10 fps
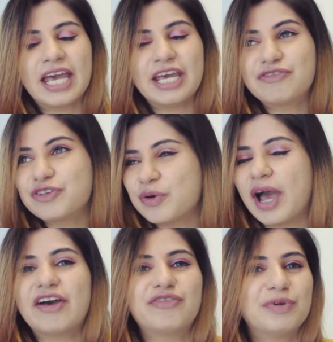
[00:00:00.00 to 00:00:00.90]
If you
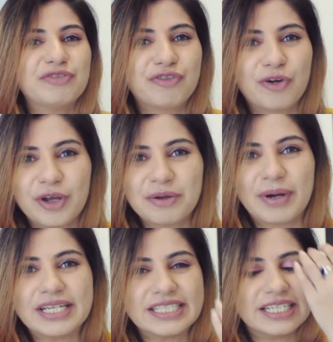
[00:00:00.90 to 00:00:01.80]
have been following
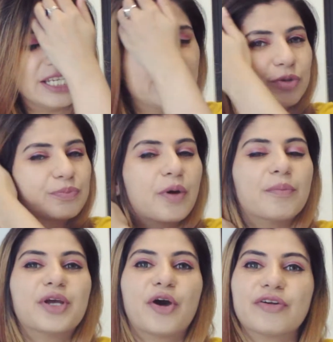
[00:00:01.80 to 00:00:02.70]
my journey, you would
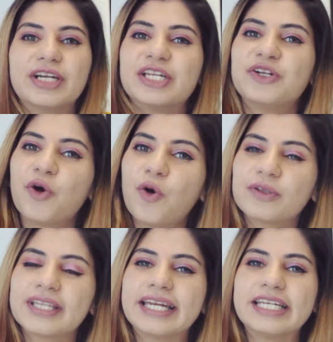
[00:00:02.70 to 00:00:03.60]
probably already
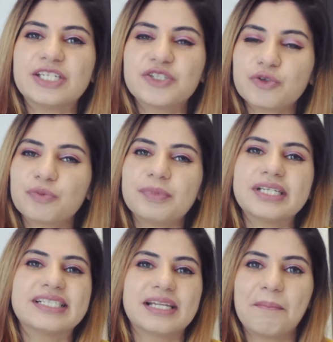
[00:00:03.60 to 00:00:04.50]
know that it took
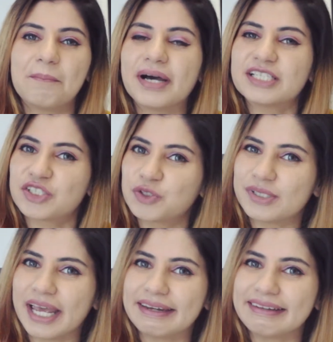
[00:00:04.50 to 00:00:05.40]
me some months to
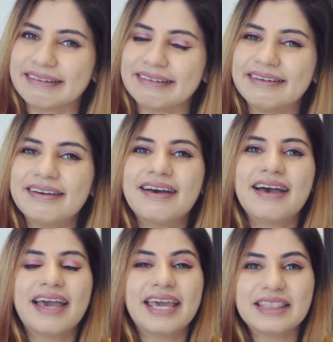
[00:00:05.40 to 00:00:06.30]
get here.
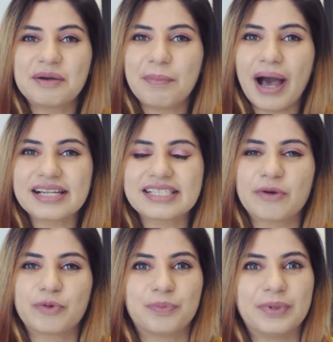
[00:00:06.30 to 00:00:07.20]
In the past,
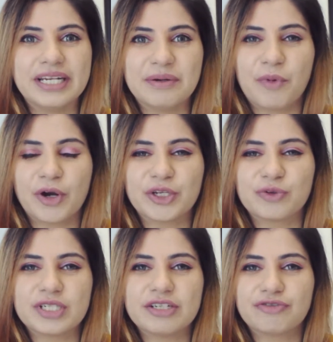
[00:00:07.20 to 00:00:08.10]
I would build a morning
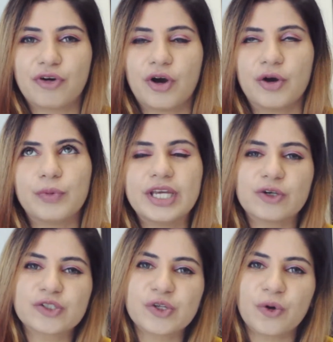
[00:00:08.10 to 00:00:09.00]
routine for a week
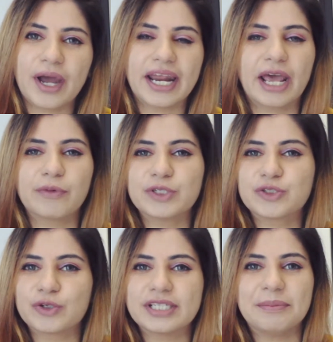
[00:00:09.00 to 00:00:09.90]
or so, and I will
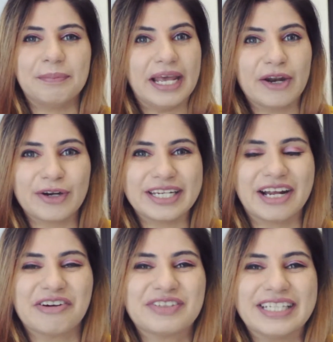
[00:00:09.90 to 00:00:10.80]
totally bail on it
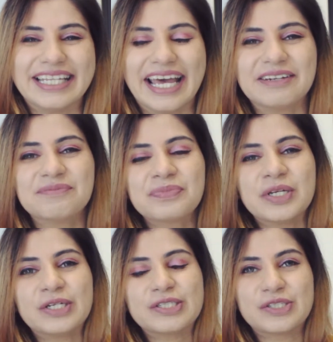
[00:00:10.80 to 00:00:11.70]
after that.
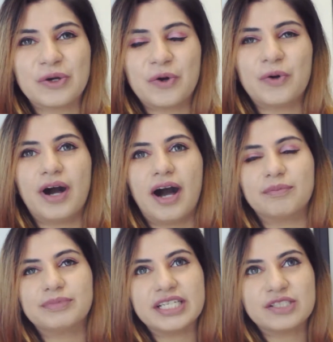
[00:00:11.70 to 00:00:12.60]
So
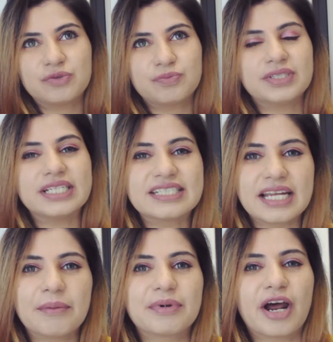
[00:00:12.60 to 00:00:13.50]
this
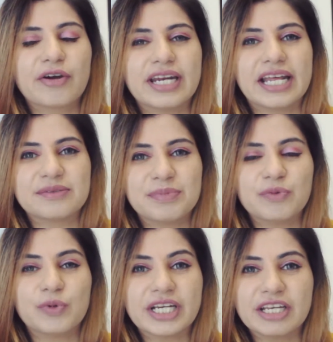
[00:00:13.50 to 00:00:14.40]
time around, it has
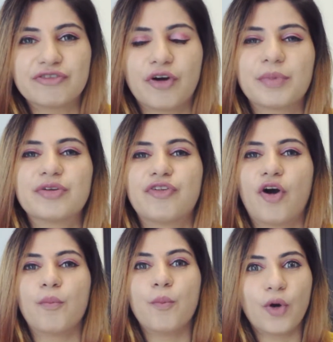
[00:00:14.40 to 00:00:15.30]
been working for me
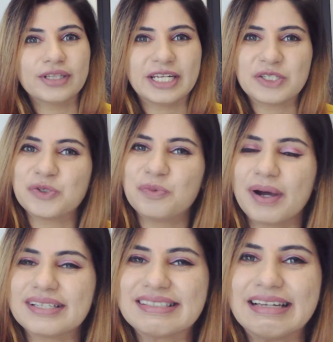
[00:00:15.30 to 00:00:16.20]
for more than 2 months